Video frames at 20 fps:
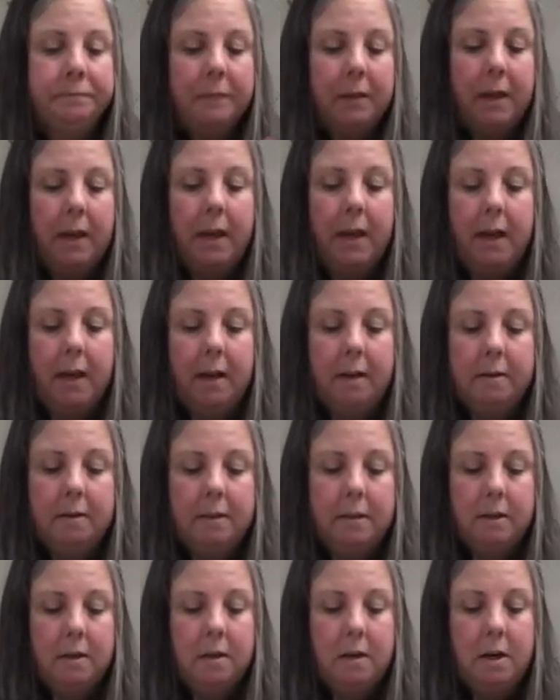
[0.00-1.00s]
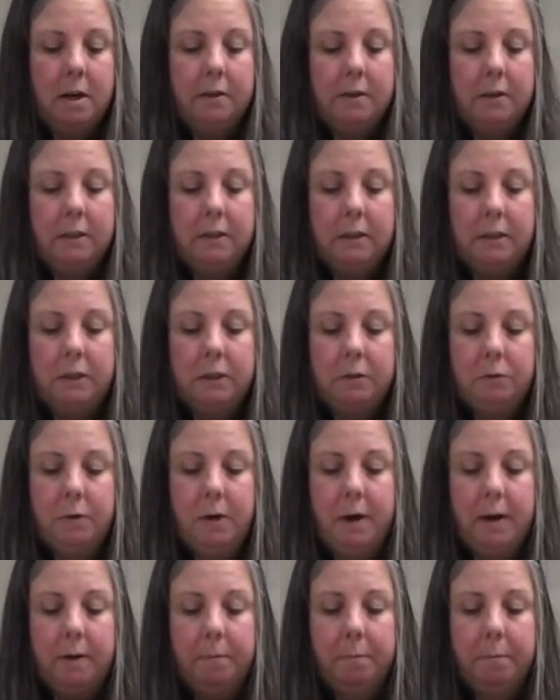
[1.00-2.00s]
And on this
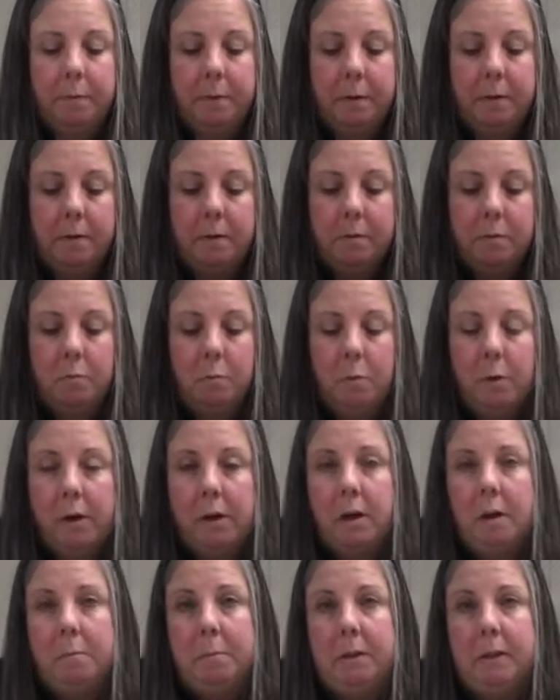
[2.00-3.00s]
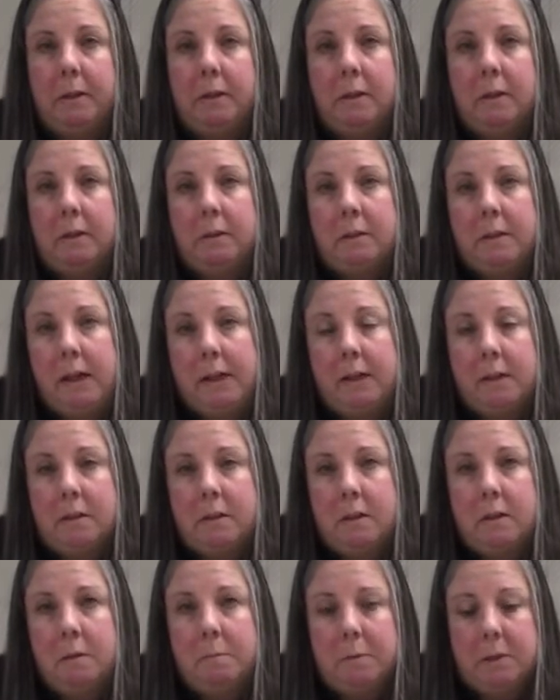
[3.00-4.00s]
stripe, we're going to take it
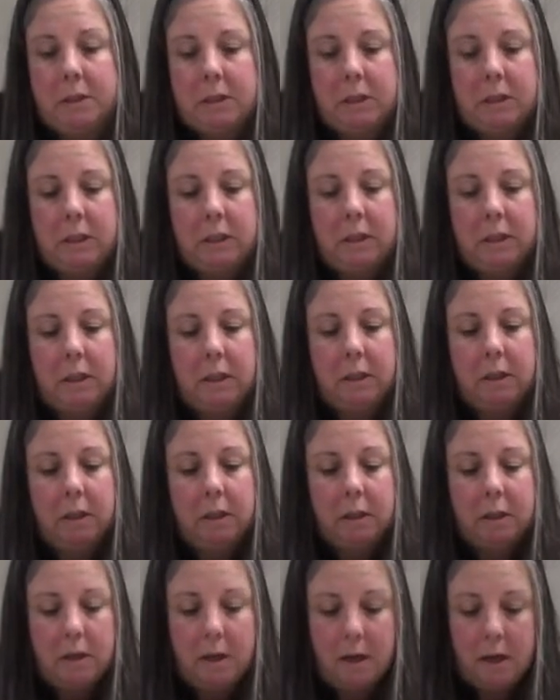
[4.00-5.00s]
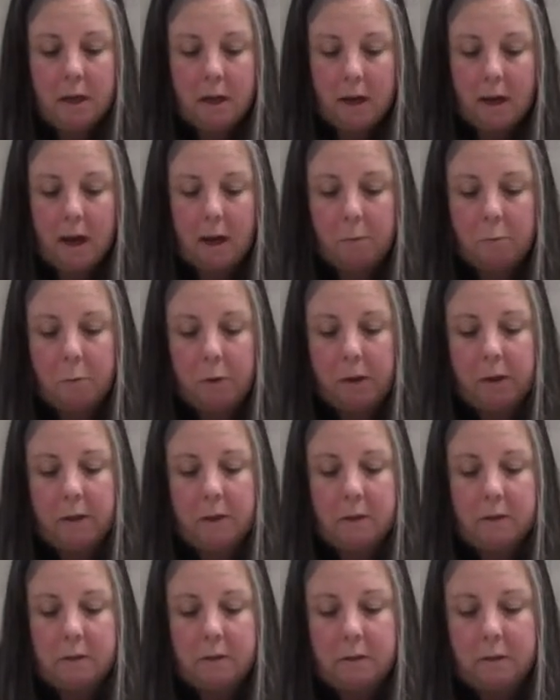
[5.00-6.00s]
to the machine, and we're going
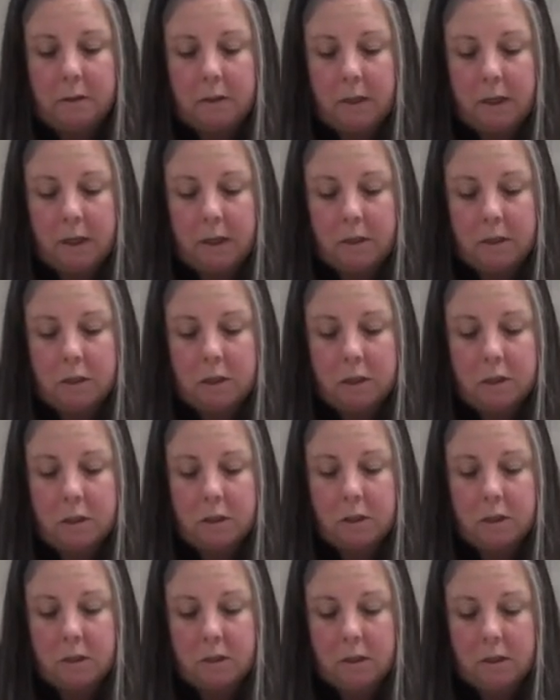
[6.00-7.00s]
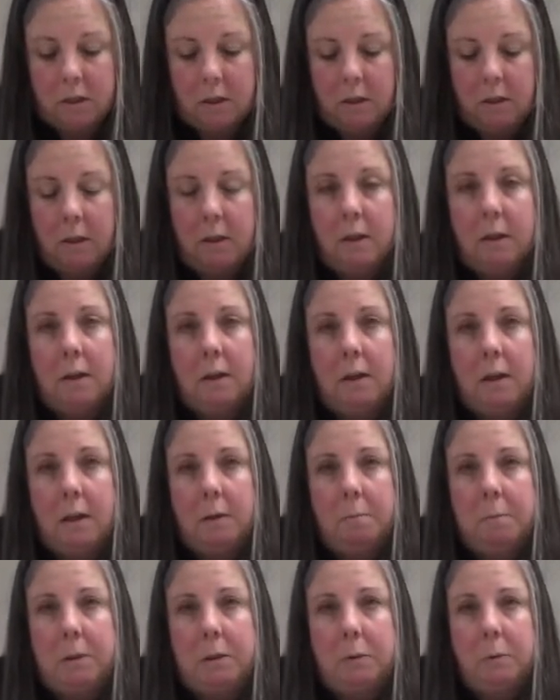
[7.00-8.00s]
to stitch
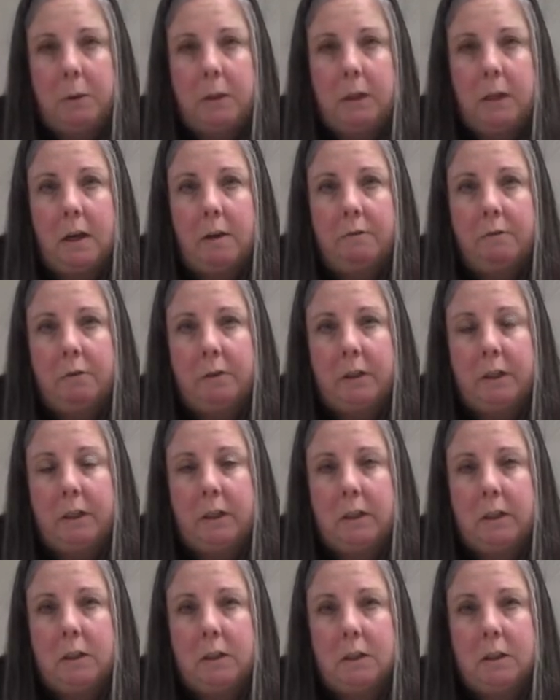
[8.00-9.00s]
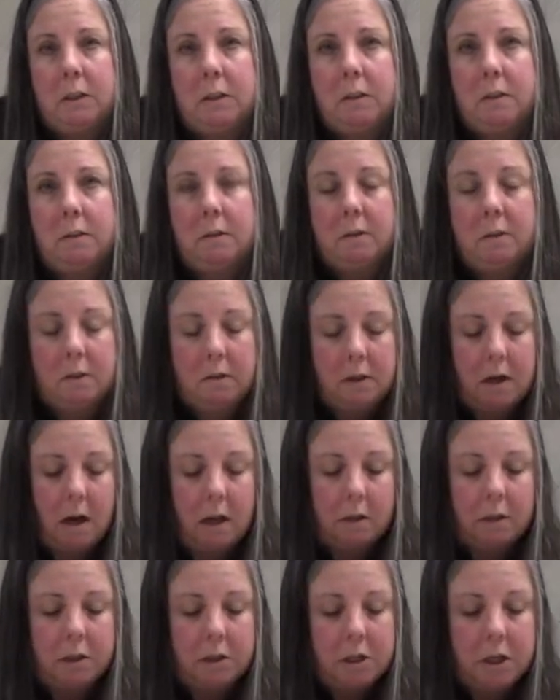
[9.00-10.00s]
in between every
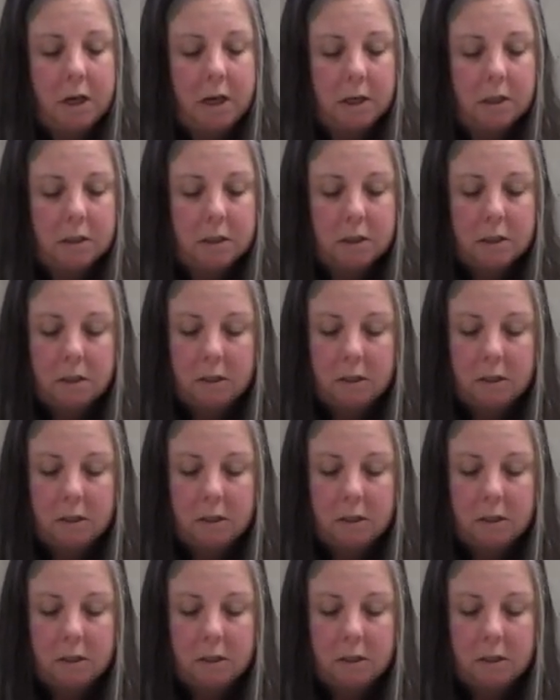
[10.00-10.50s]
color change.